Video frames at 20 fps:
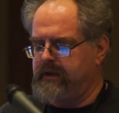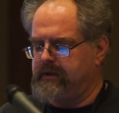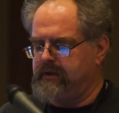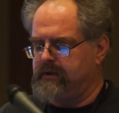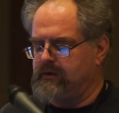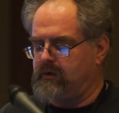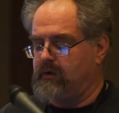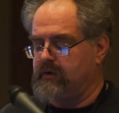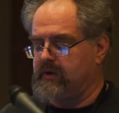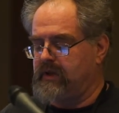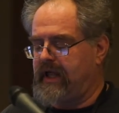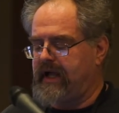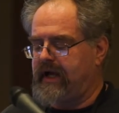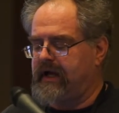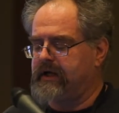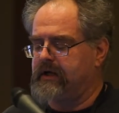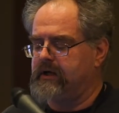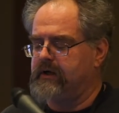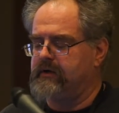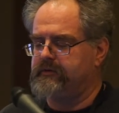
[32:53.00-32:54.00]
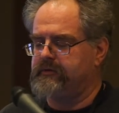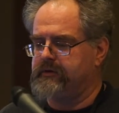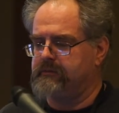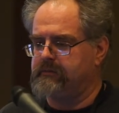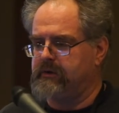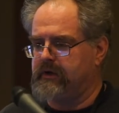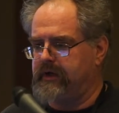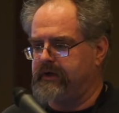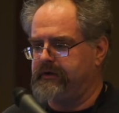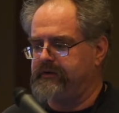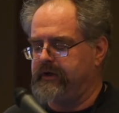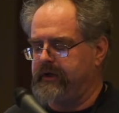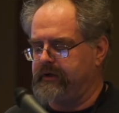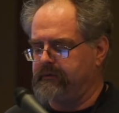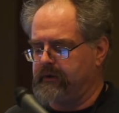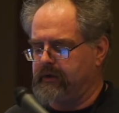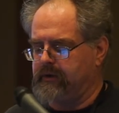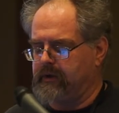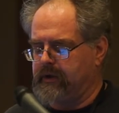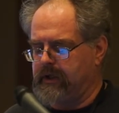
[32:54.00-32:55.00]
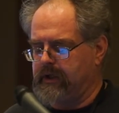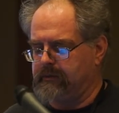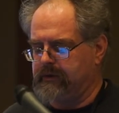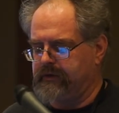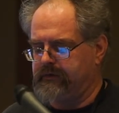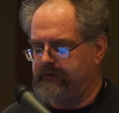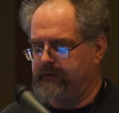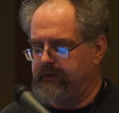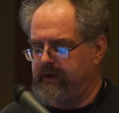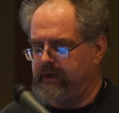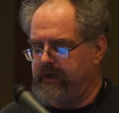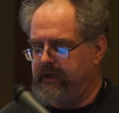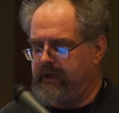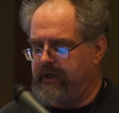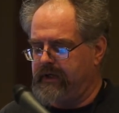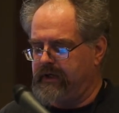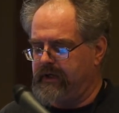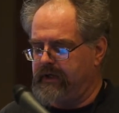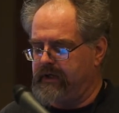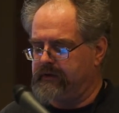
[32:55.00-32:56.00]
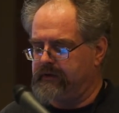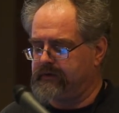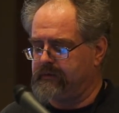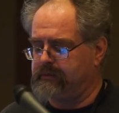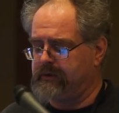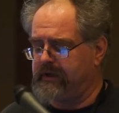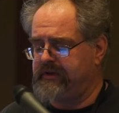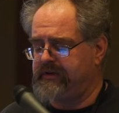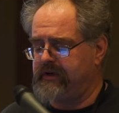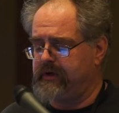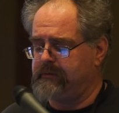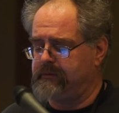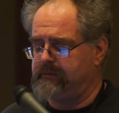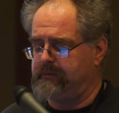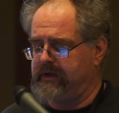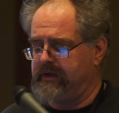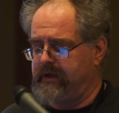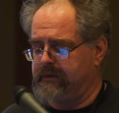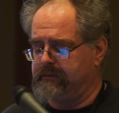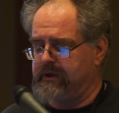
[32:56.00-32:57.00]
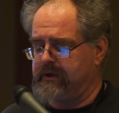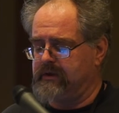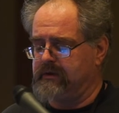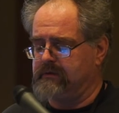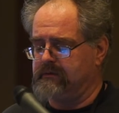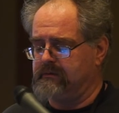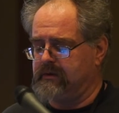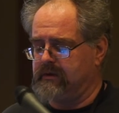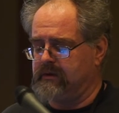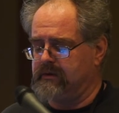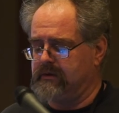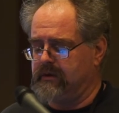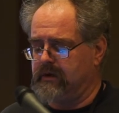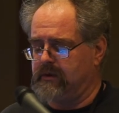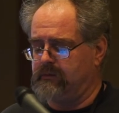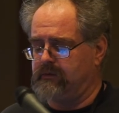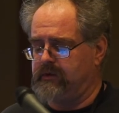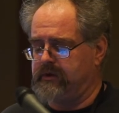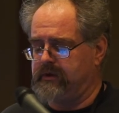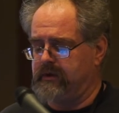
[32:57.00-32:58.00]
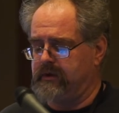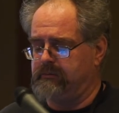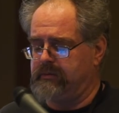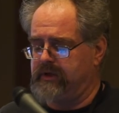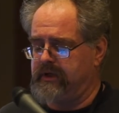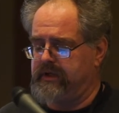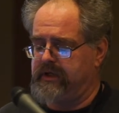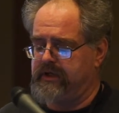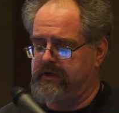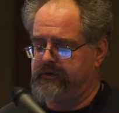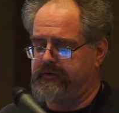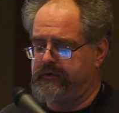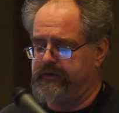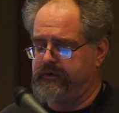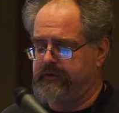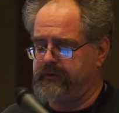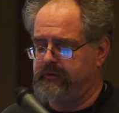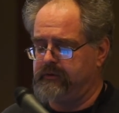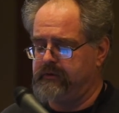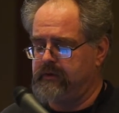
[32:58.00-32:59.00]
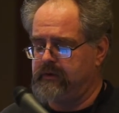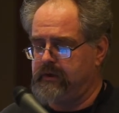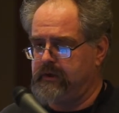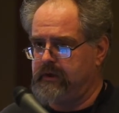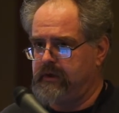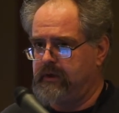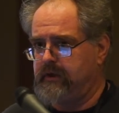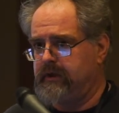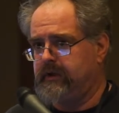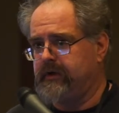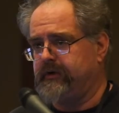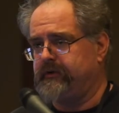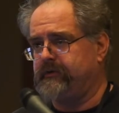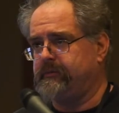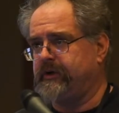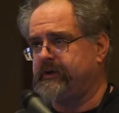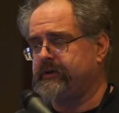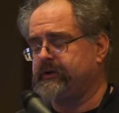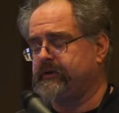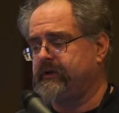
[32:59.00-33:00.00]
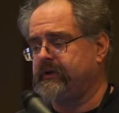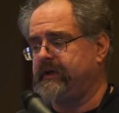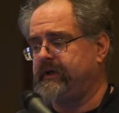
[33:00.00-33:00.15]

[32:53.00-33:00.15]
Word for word: or lack of supply chain requirements. Uh, supply chain is becoming a, a really big issue, especially